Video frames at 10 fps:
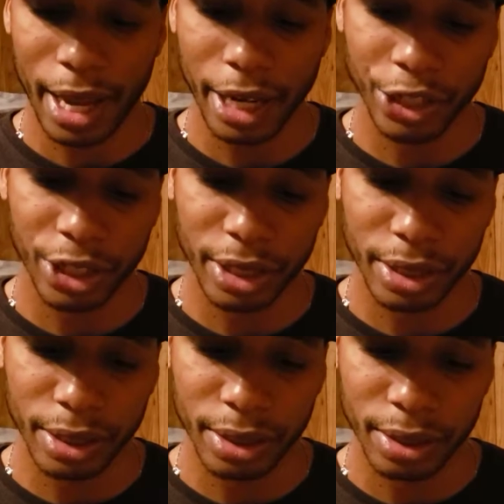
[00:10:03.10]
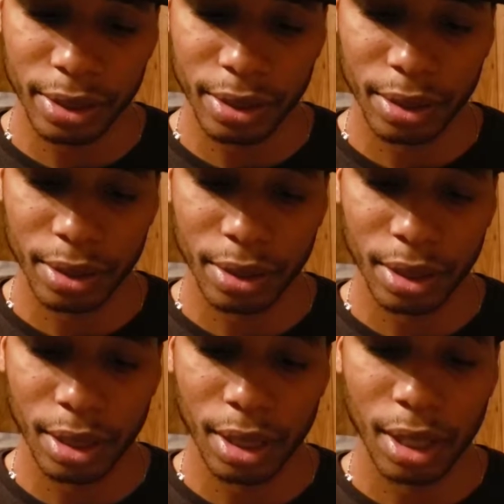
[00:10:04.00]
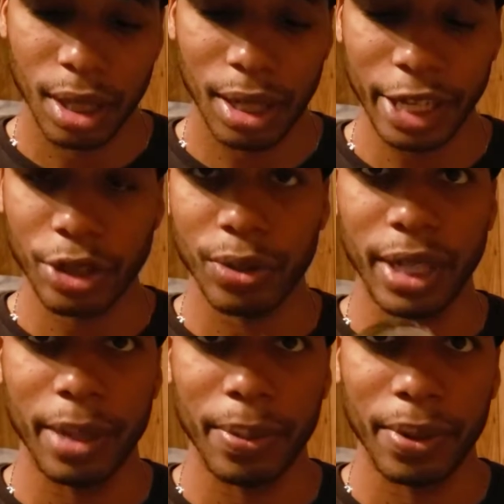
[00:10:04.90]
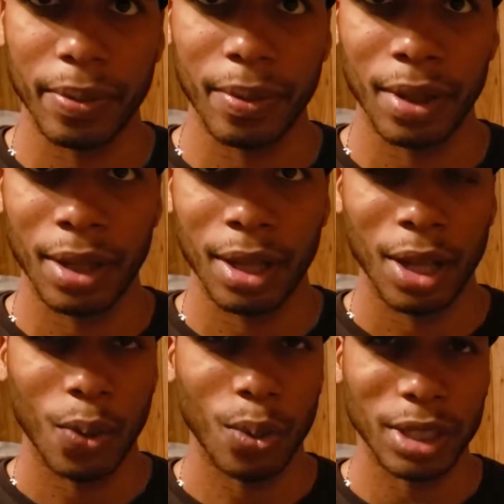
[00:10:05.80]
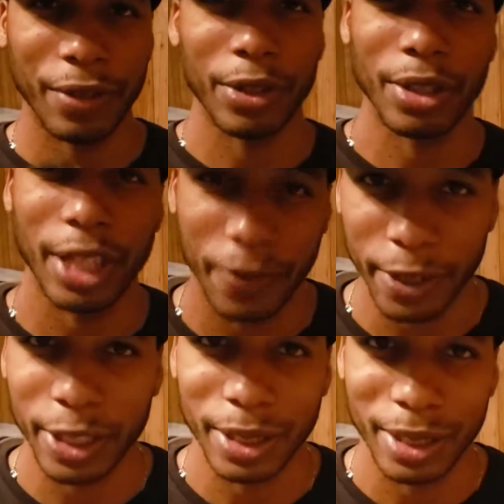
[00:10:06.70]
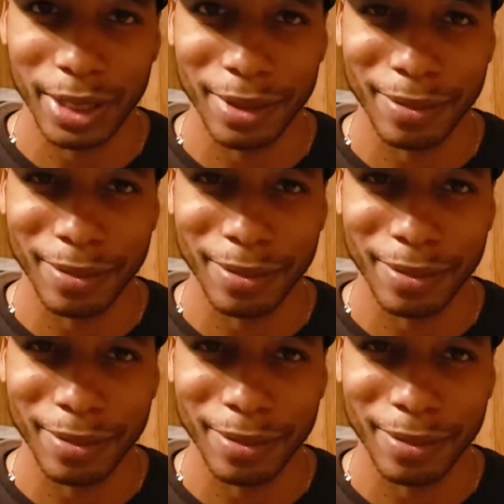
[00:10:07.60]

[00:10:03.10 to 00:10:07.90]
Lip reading: Asian electrical tape. We'll see if there's a difference.